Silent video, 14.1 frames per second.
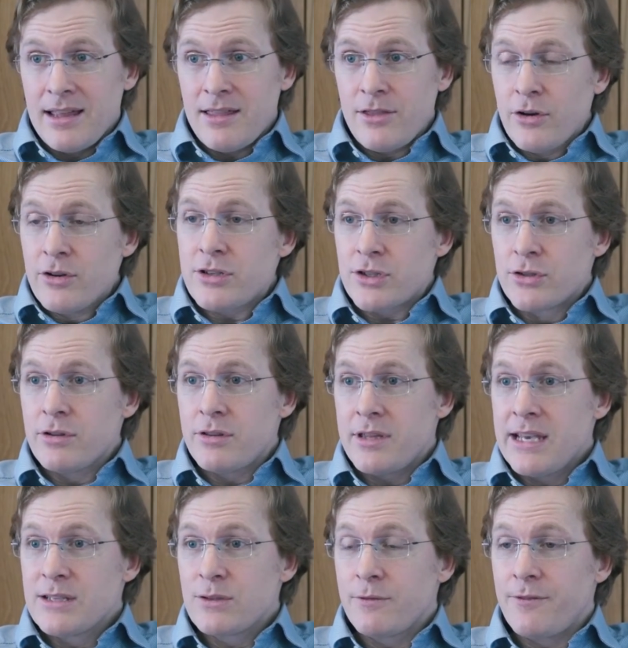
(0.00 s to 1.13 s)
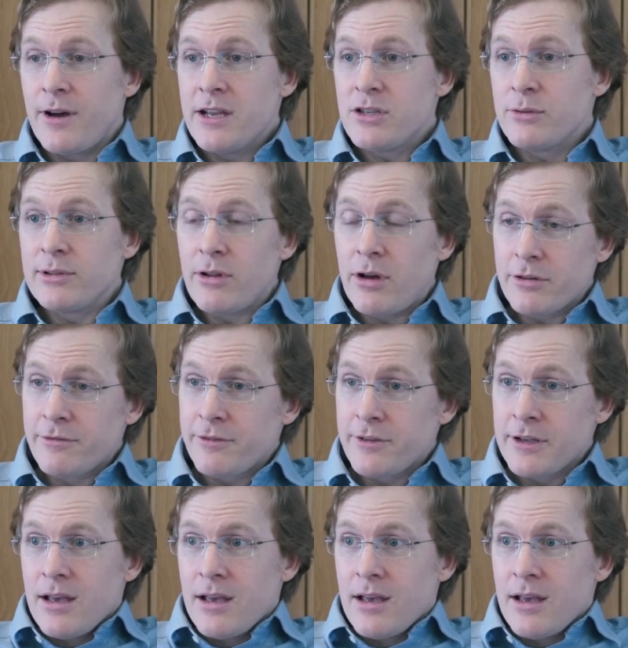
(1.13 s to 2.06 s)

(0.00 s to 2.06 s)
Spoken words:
Those two things will find you a lot of